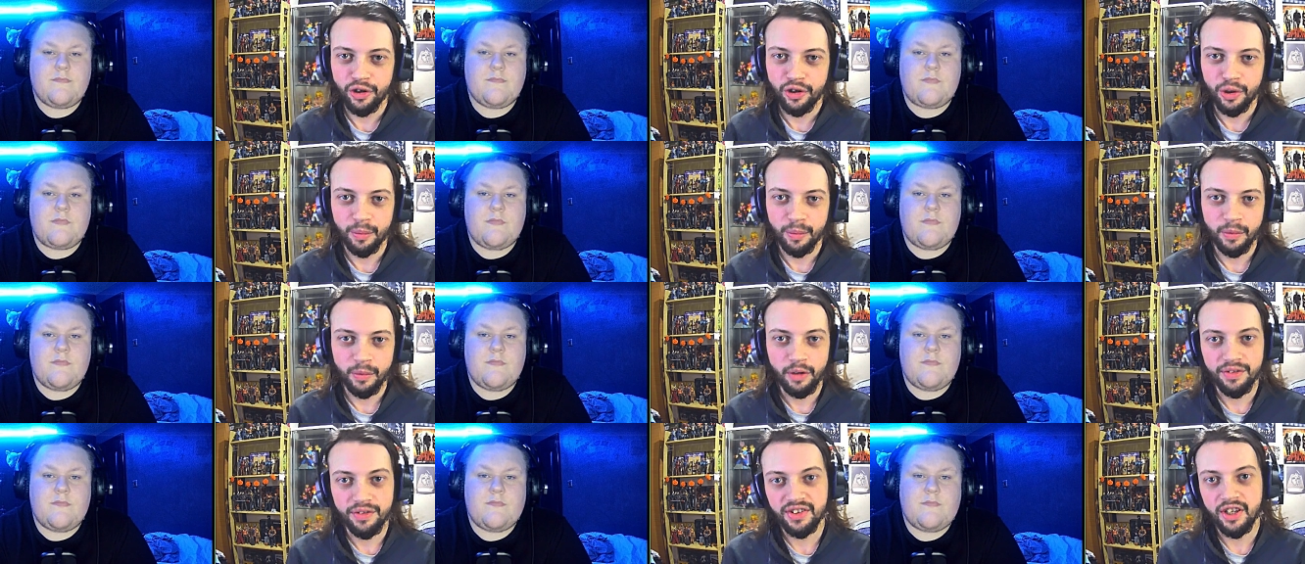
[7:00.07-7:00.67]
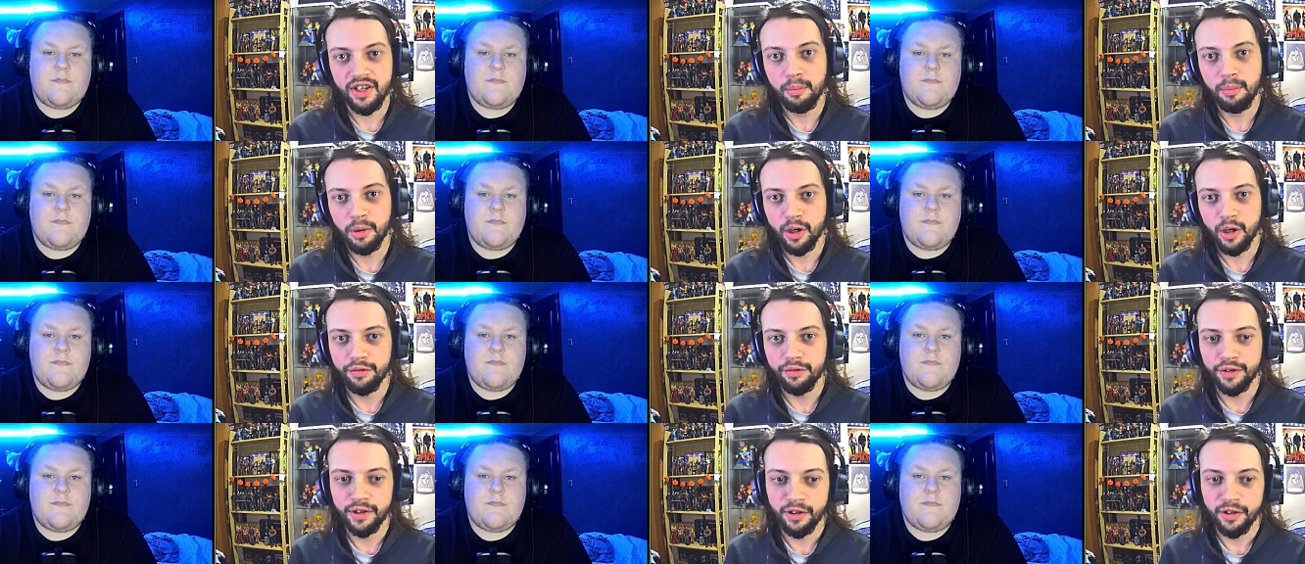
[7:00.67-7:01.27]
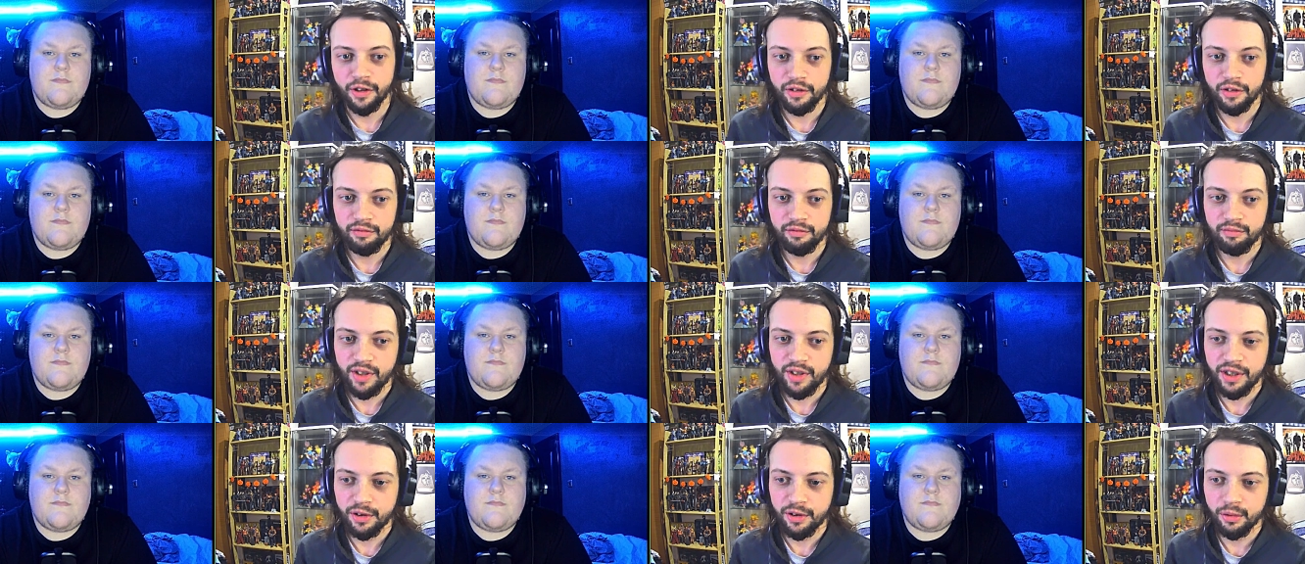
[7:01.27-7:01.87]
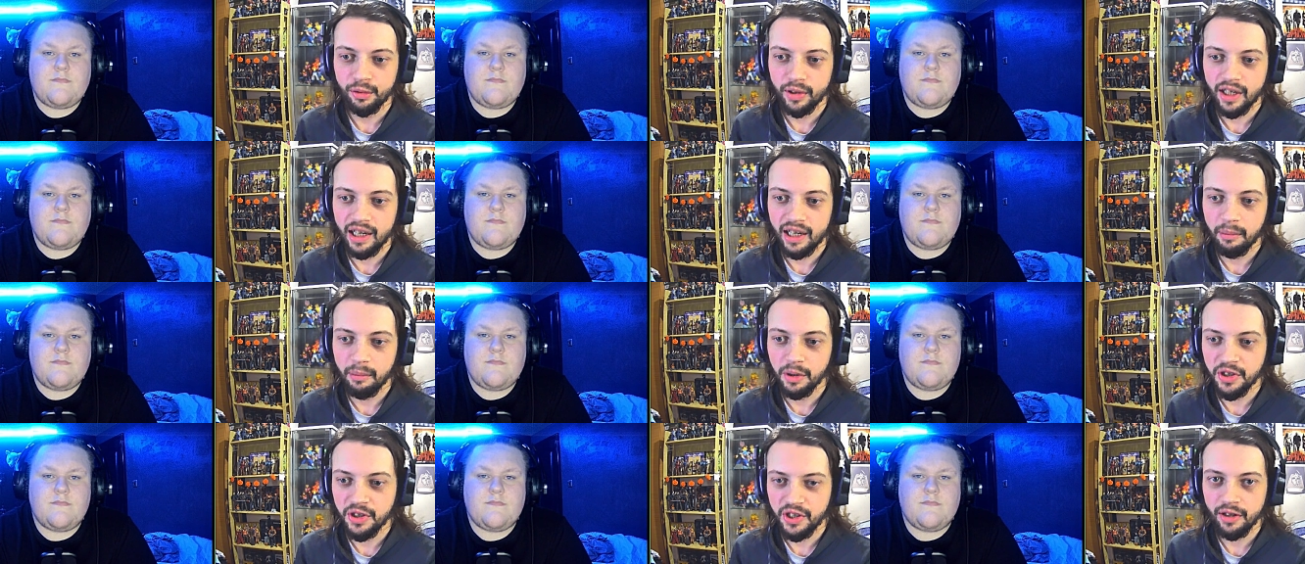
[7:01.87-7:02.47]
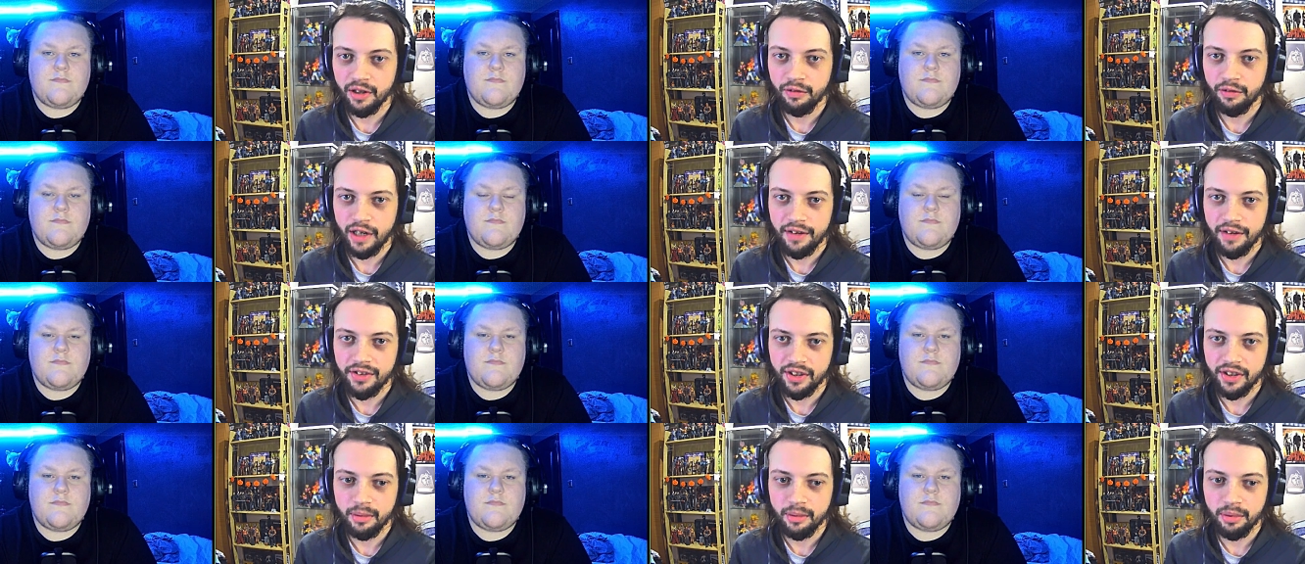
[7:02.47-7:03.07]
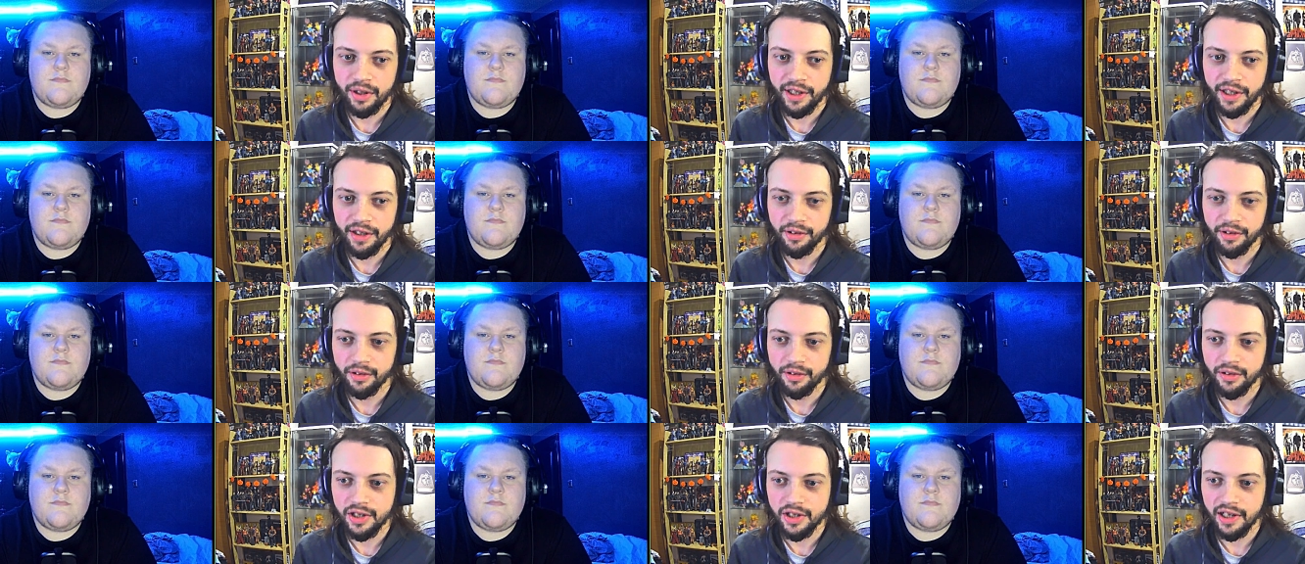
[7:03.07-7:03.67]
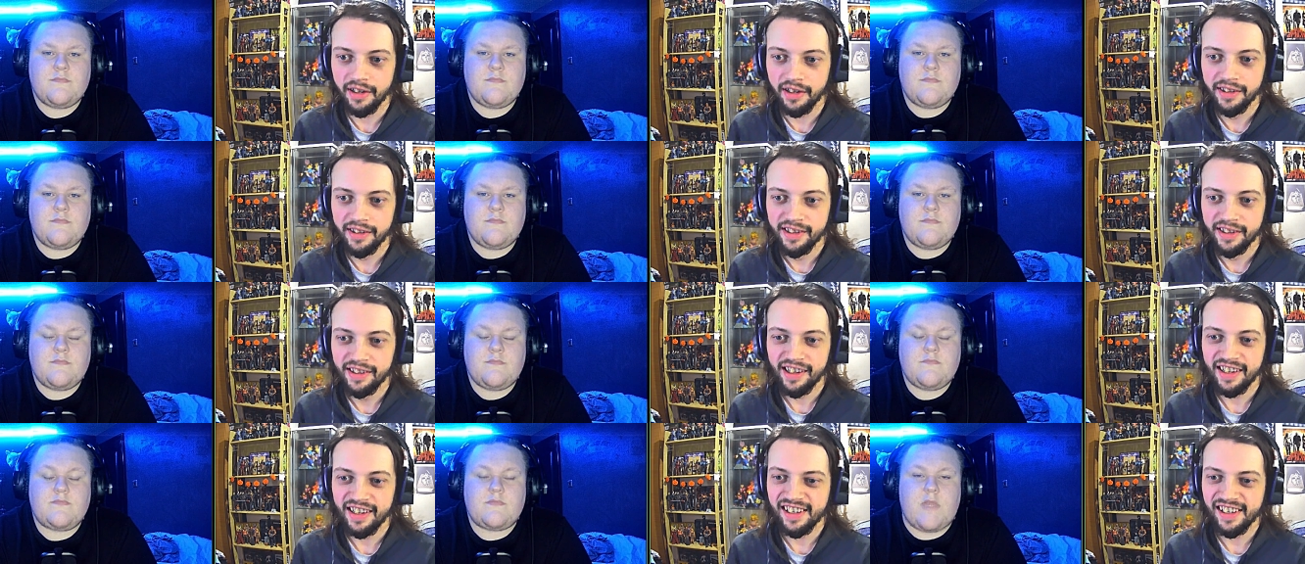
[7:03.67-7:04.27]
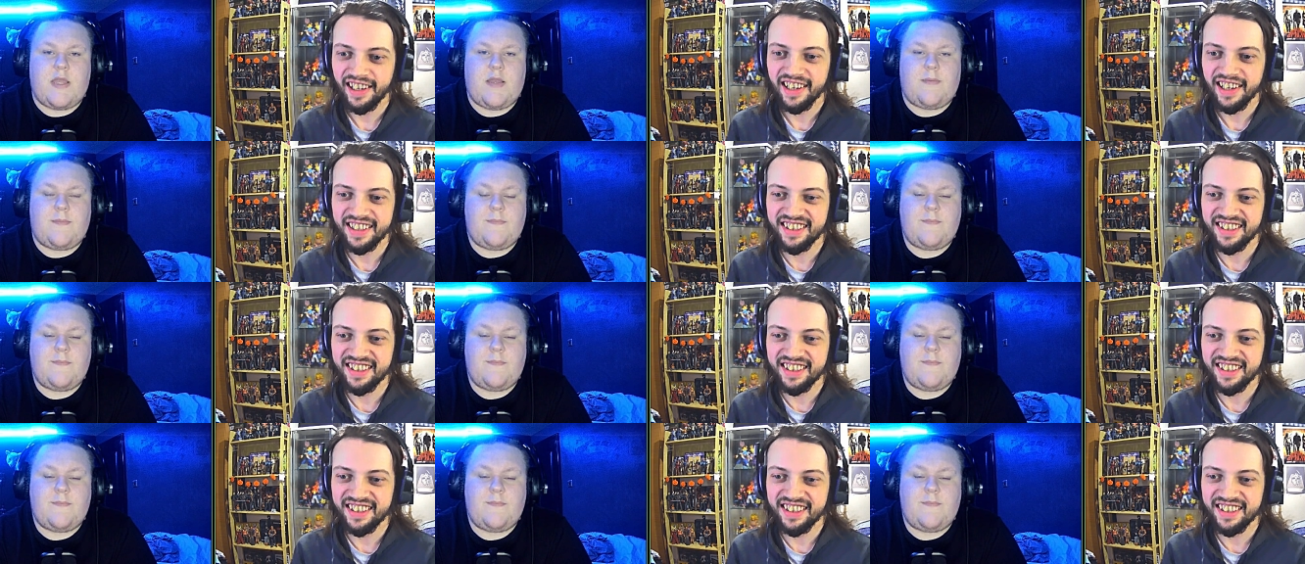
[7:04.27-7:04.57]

Speaker 1: film, obviously her boyfriend got killed with a hammer. She arrives at the plane, doesn't she? And you get